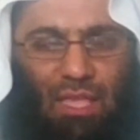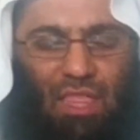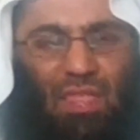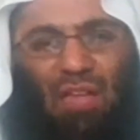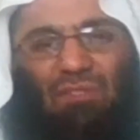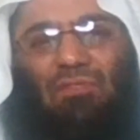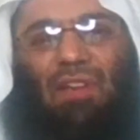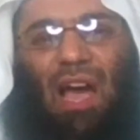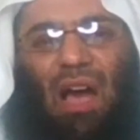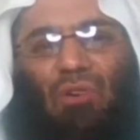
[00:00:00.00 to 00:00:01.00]
That
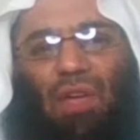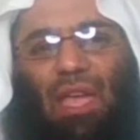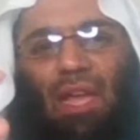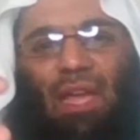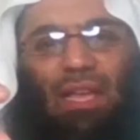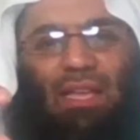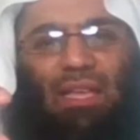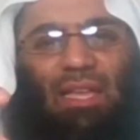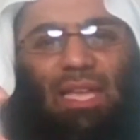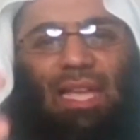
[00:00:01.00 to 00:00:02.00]
vowing
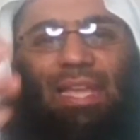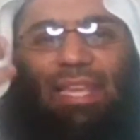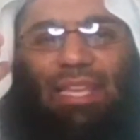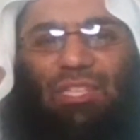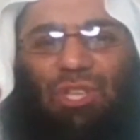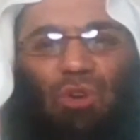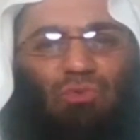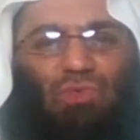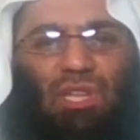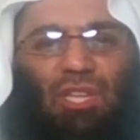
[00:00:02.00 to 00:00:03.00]
It is
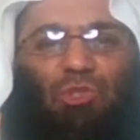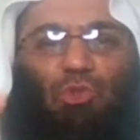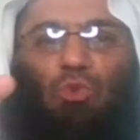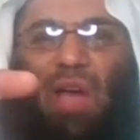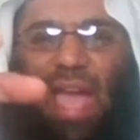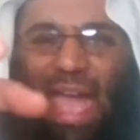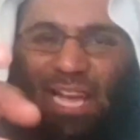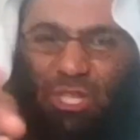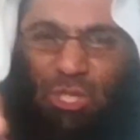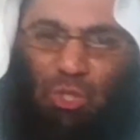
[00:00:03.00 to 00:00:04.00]
only to
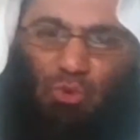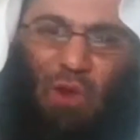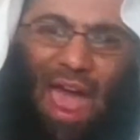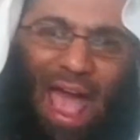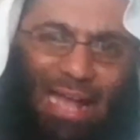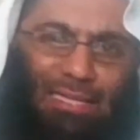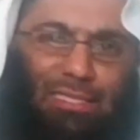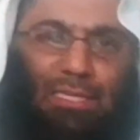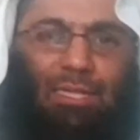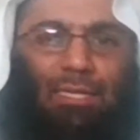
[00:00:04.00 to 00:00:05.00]

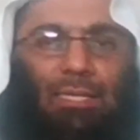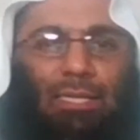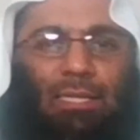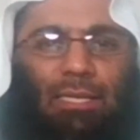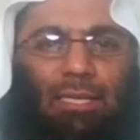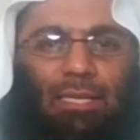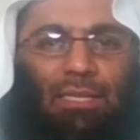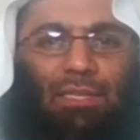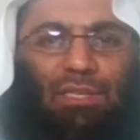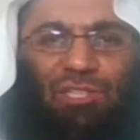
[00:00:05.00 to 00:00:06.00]
extract
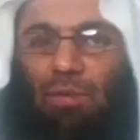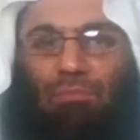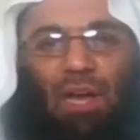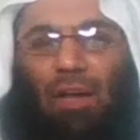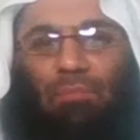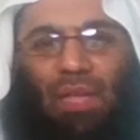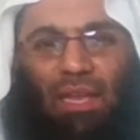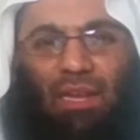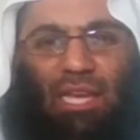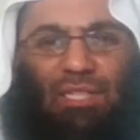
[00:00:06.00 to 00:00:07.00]
some
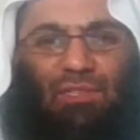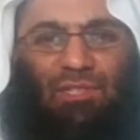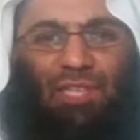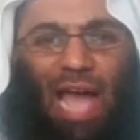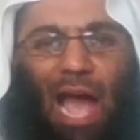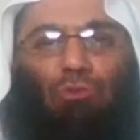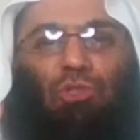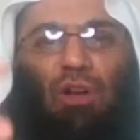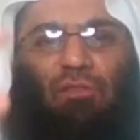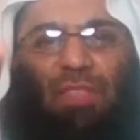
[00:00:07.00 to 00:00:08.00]
obedience
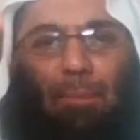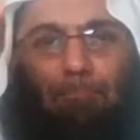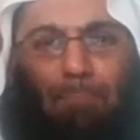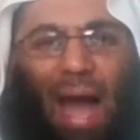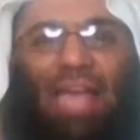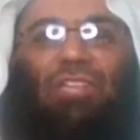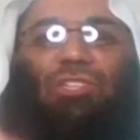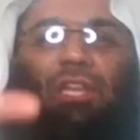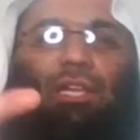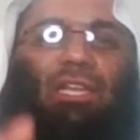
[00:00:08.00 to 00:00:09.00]
out of the
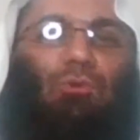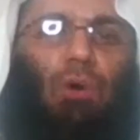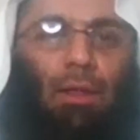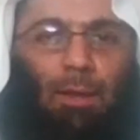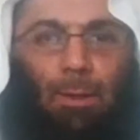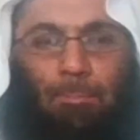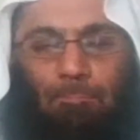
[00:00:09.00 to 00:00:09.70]
miserly one.